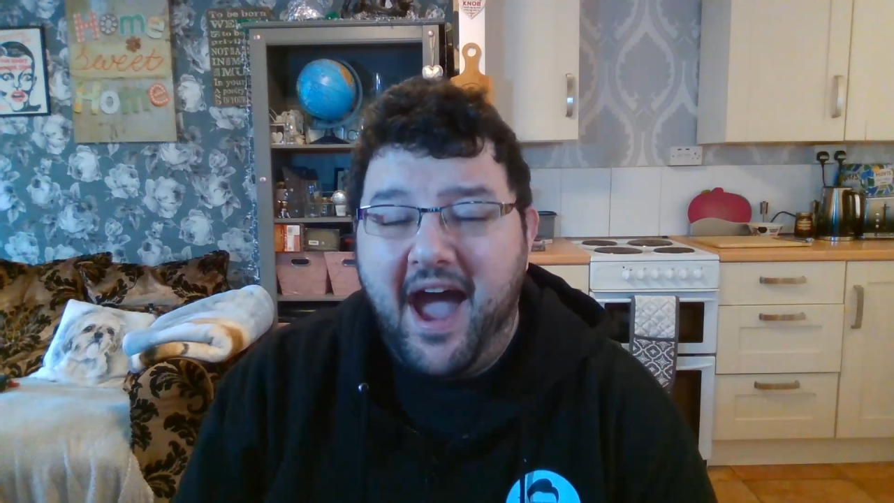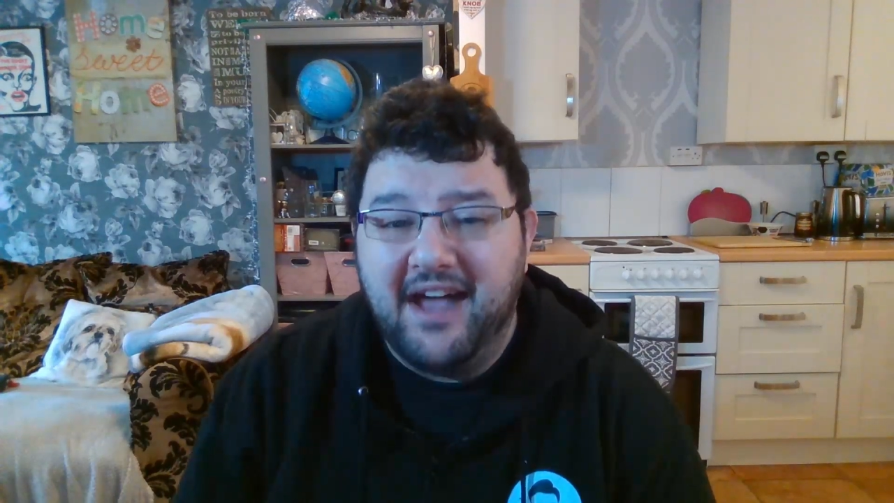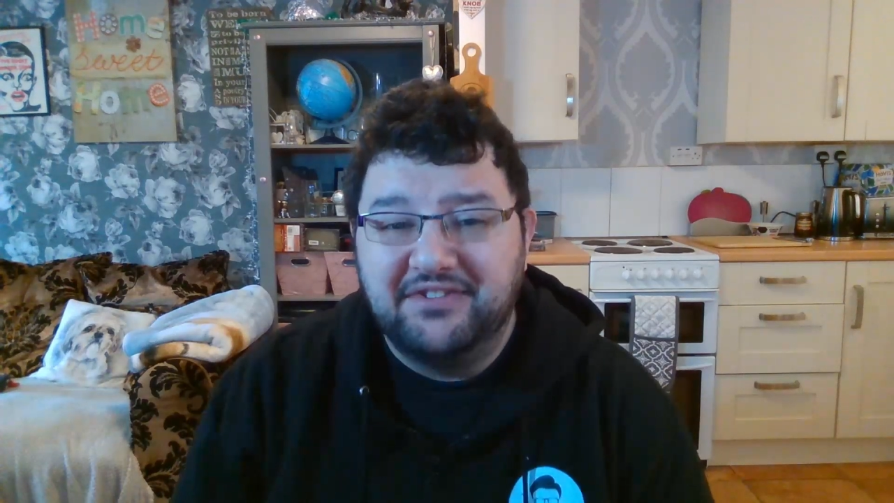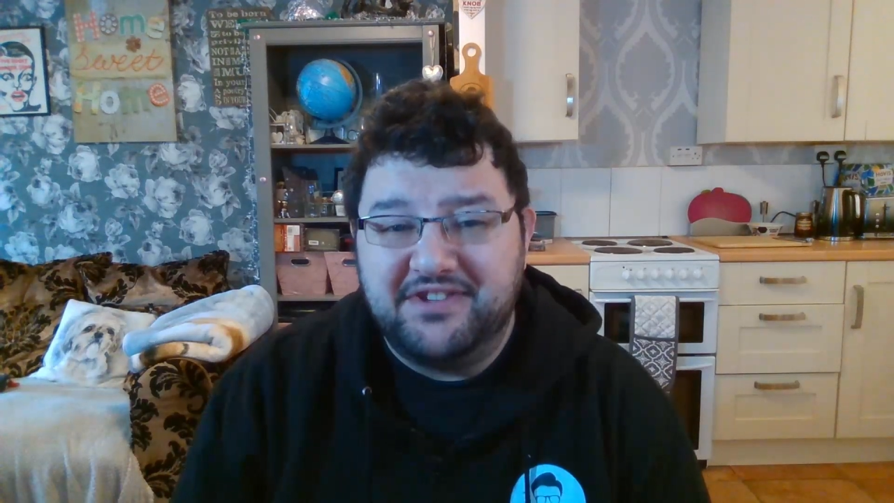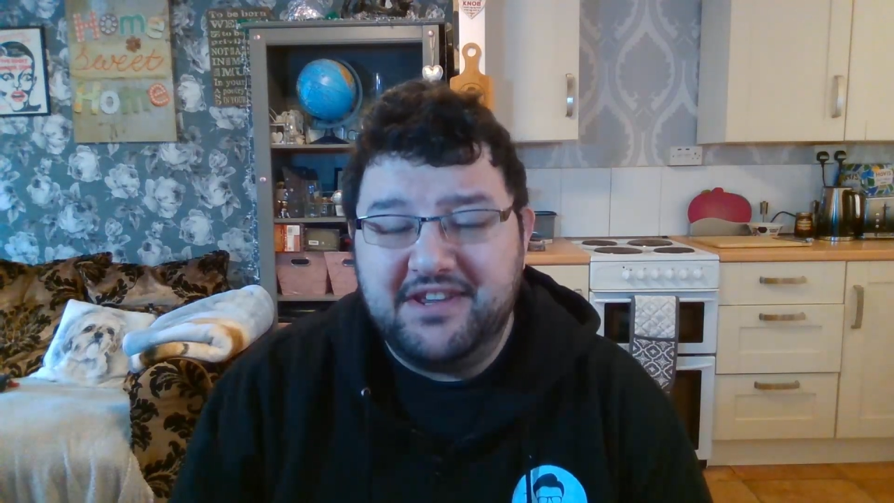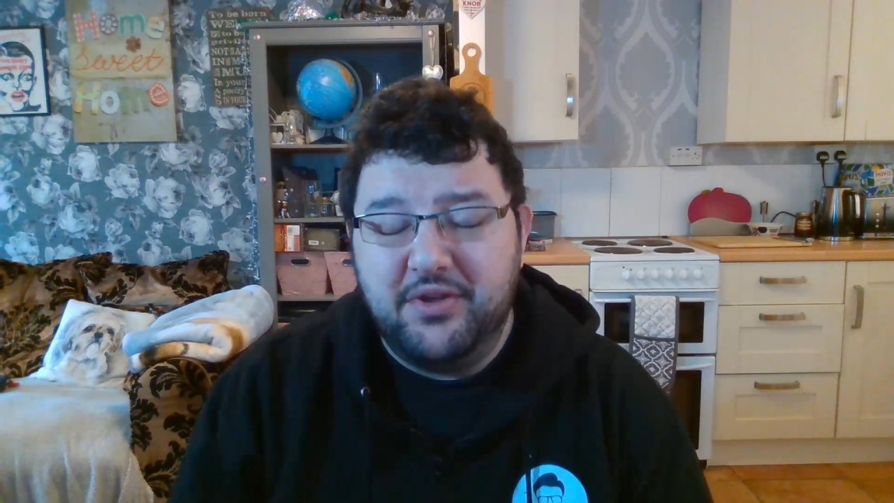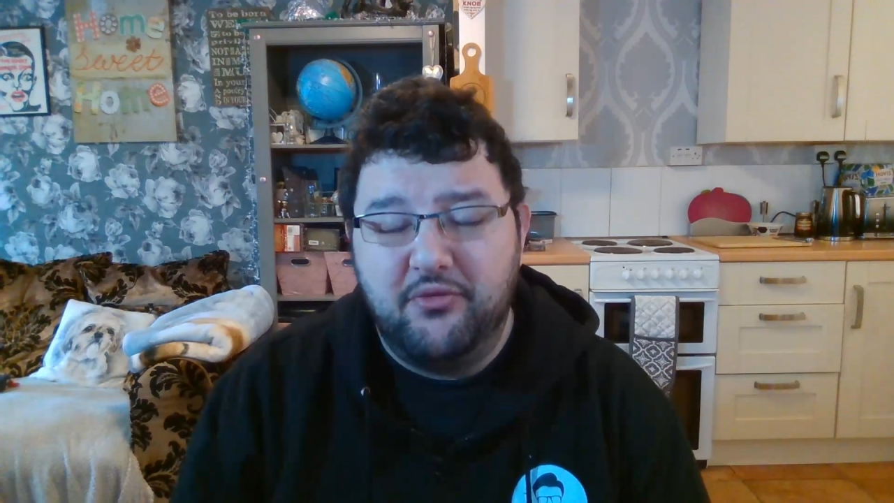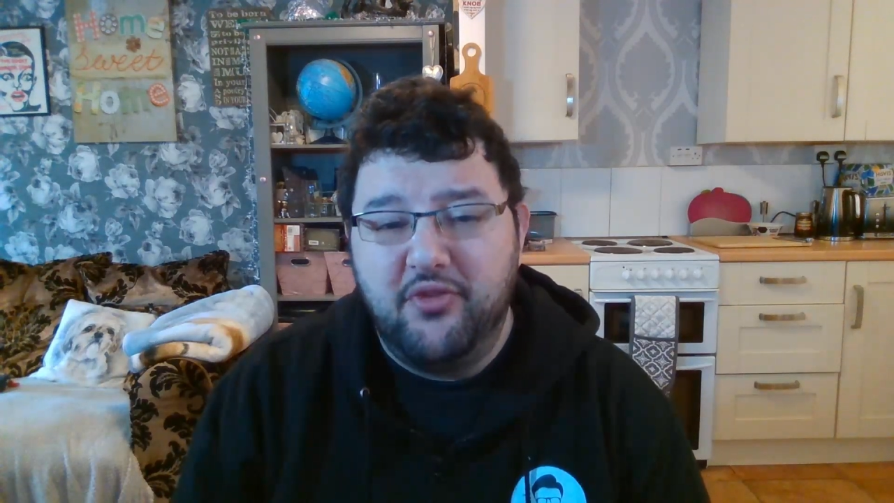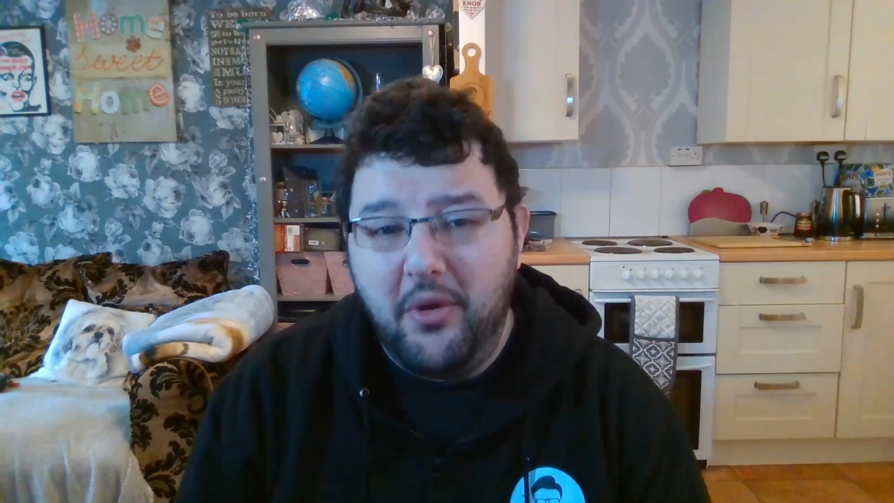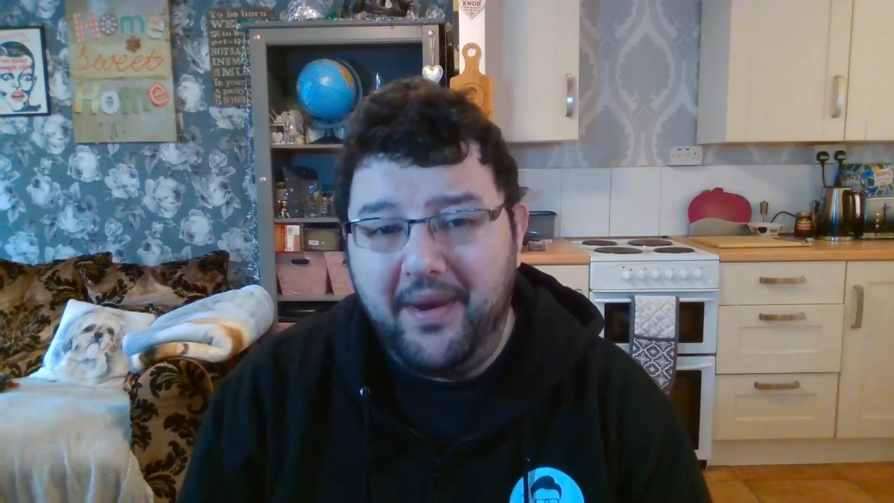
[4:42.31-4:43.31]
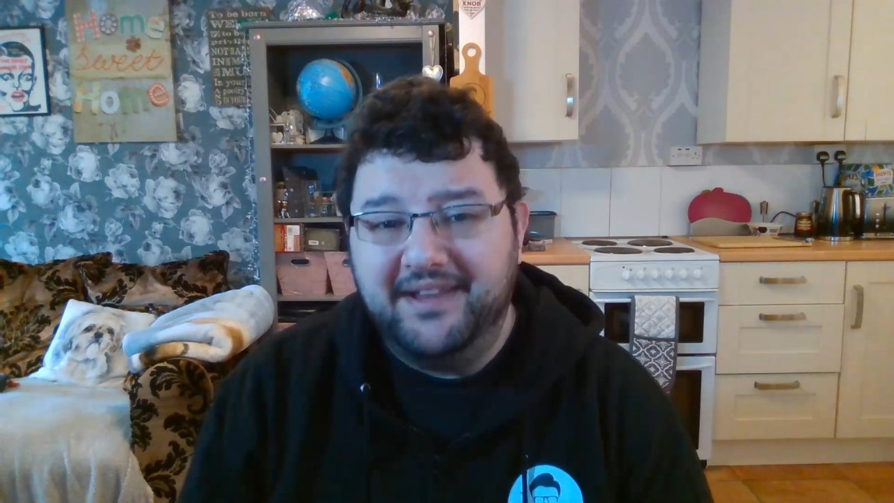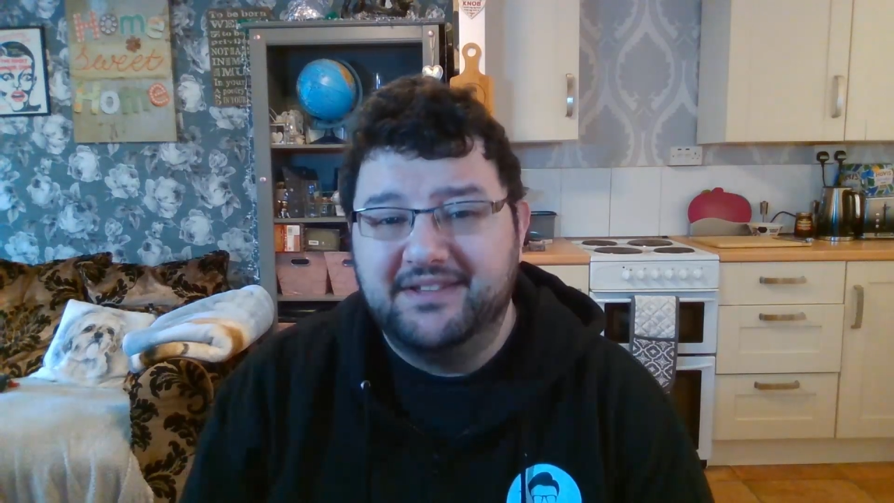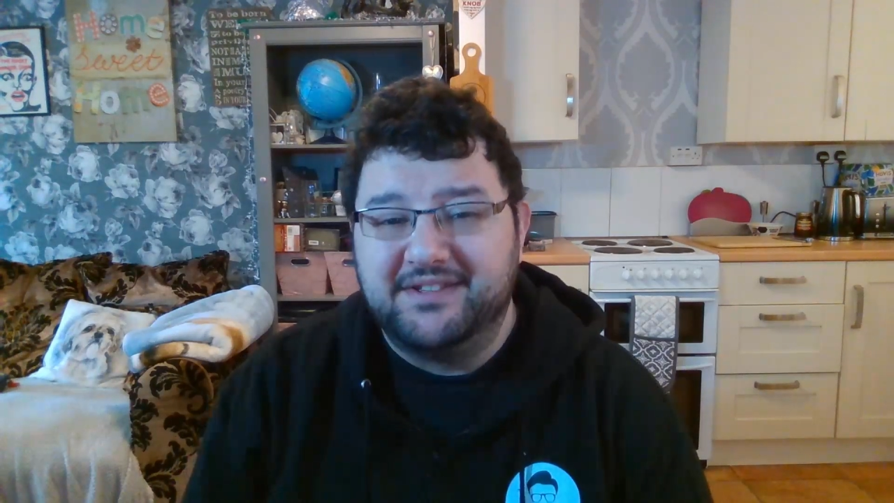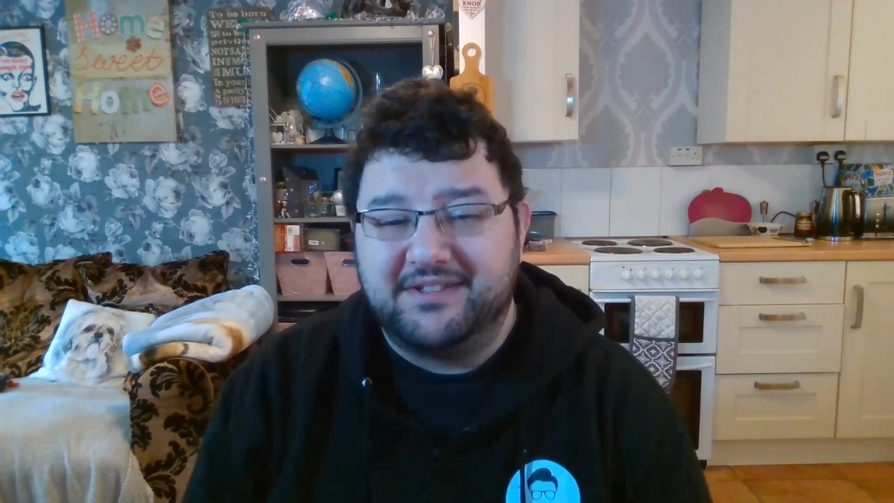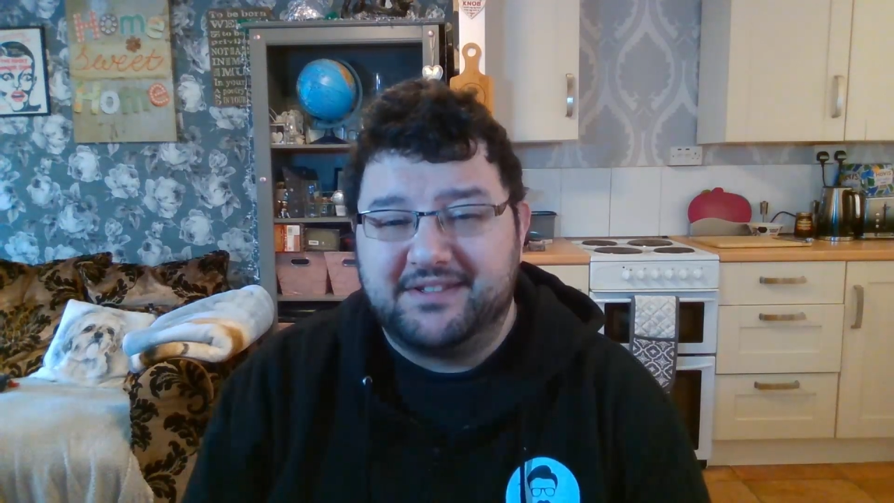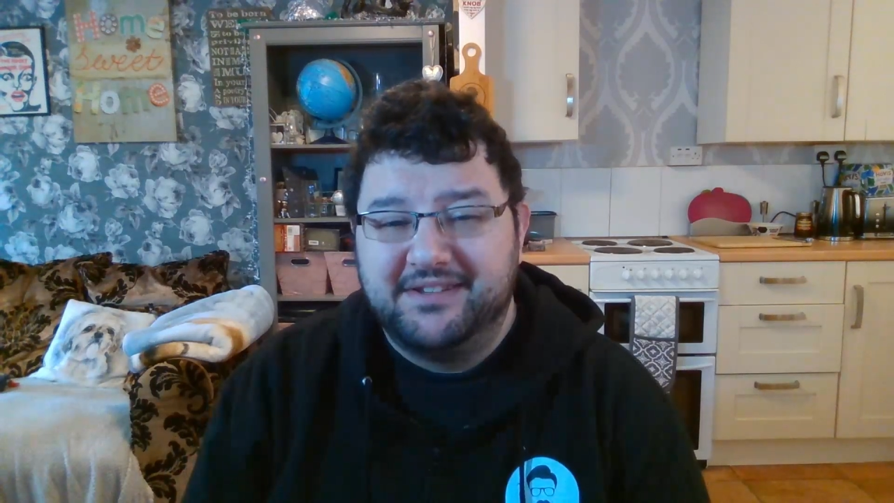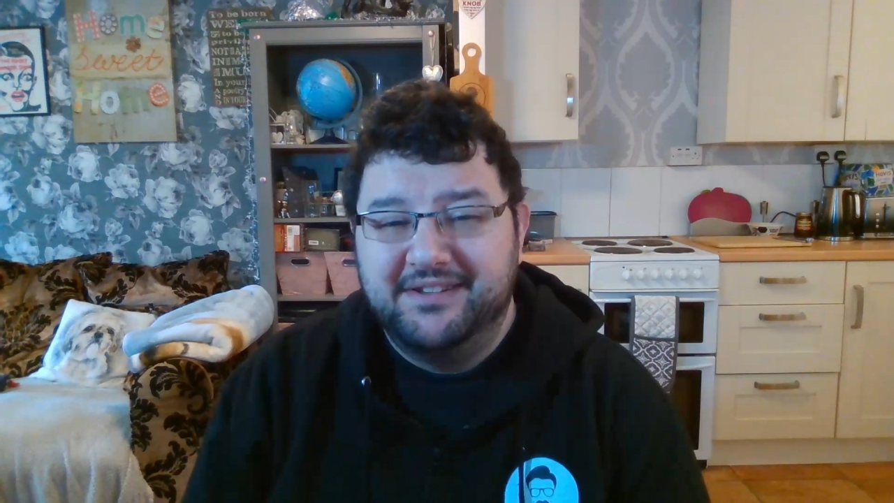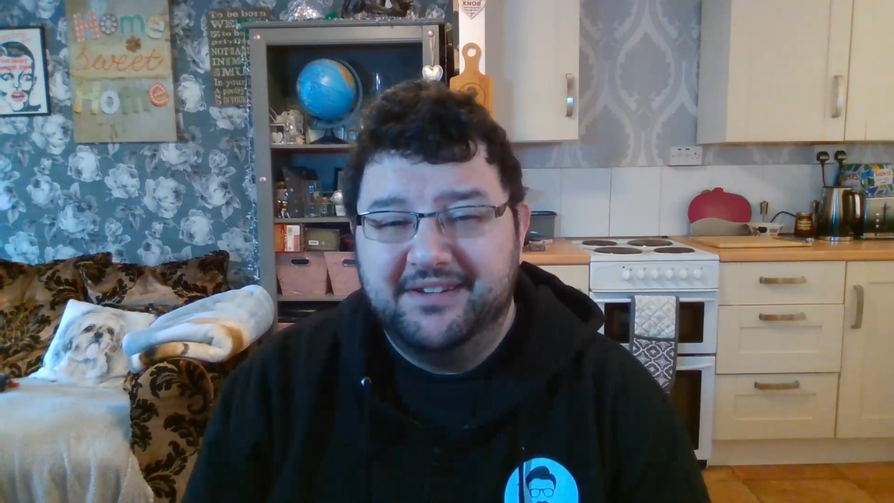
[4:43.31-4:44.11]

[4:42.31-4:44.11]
and see the ruins.